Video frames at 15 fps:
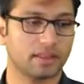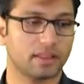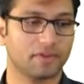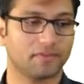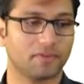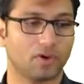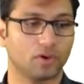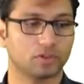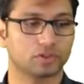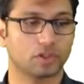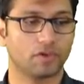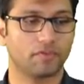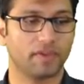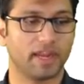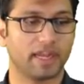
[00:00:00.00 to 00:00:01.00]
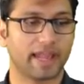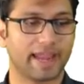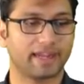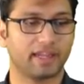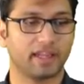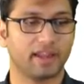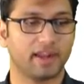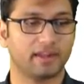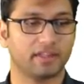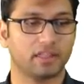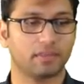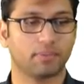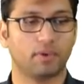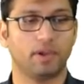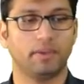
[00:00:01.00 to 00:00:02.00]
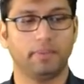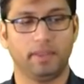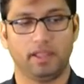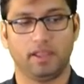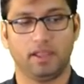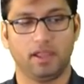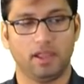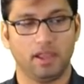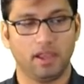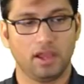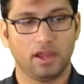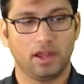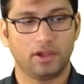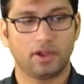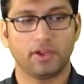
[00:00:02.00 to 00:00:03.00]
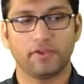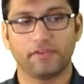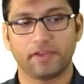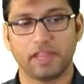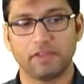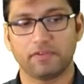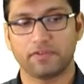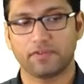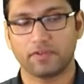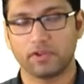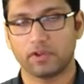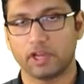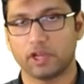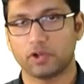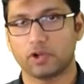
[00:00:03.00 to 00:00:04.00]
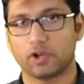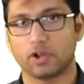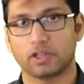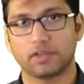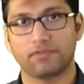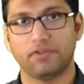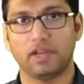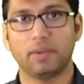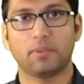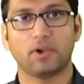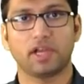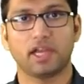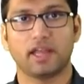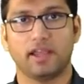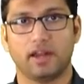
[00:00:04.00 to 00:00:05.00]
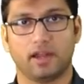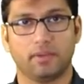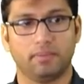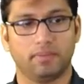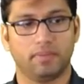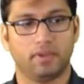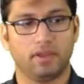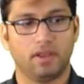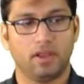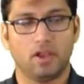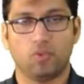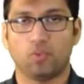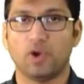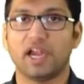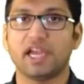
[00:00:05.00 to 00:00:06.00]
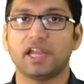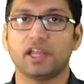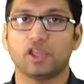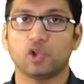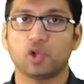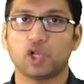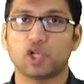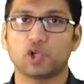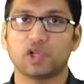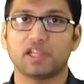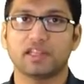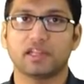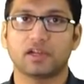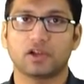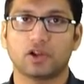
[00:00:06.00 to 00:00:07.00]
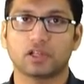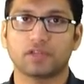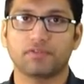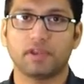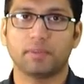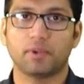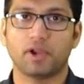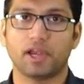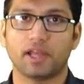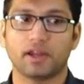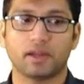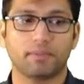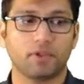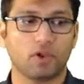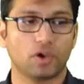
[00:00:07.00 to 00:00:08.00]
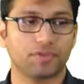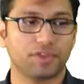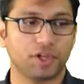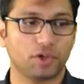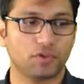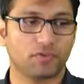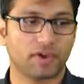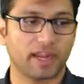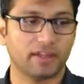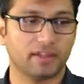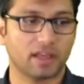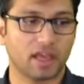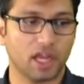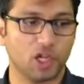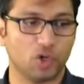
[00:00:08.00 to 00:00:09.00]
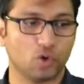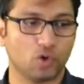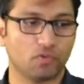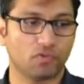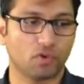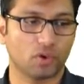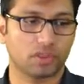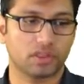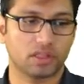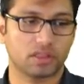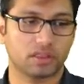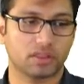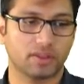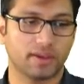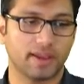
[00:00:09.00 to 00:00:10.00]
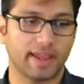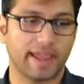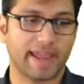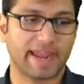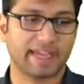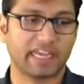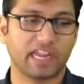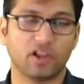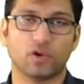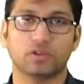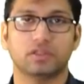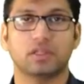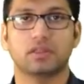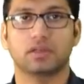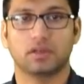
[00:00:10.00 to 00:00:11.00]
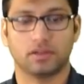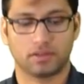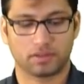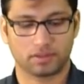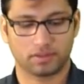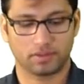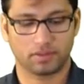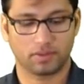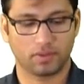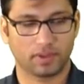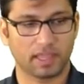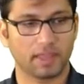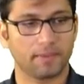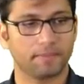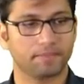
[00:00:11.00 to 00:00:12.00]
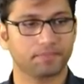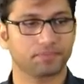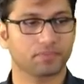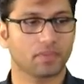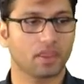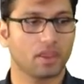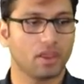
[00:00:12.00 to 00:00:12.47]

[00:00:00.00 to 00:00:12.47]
and there is also a weight acting at this point V. Now if you need to draw the free body diagram, why you need to draw the free body diagram? Because you need to find the unknown forces acting on this truss. Okay,